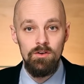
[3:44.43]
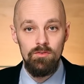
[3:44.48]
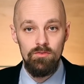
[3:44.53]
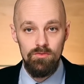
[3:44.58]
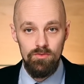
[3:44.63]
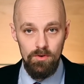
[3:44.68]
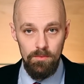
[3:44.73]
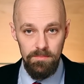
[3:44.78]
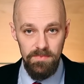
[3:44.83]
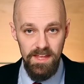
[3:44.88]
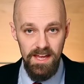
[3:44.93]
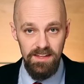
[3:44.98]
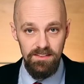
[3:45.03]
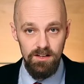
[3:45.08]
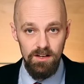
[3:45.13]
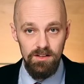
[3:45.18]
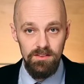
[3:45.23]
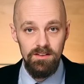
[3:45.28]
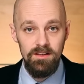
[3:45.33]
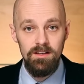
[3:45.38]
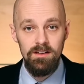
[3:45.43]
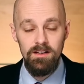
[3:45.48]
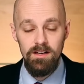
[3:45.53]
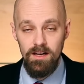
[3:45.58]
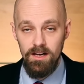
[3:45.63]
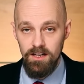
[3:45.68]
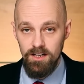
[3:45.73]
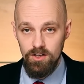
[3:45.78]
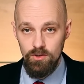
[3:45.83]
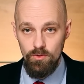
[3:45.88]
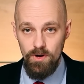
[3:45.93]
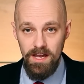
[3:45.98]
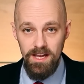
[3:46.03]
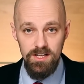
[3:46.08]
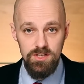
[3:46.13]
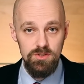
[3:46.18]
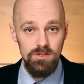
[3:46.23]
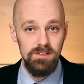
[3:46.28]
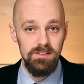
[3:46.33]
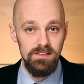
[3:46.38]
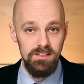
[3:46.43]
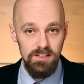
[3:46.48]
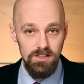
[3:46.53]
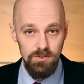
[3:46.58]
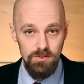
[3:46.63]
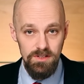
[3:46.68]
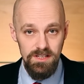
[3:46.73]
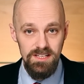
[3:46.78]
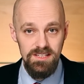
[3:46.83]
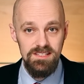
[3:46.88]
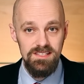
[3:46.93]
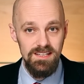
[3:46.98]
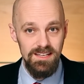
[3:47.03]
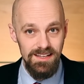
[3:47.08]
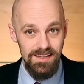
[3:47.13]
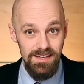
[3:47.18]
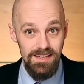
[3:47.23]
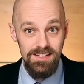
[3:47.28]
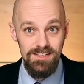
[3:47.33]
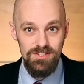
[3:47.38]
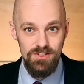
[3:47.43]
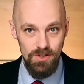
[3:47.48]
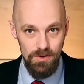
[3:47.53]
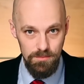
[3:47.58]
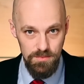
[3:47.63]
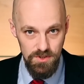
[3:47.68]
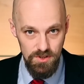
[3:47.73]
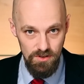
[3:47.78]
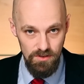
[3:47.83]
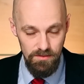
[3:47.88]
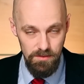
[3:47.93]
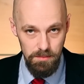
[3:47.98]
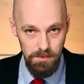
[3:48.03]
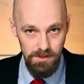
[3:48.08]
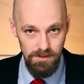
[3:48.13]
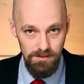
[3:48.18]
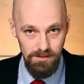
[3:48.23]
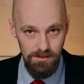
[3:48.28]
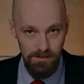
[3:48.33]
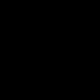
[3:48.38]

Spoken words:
From then on, a gradual decrease is observable.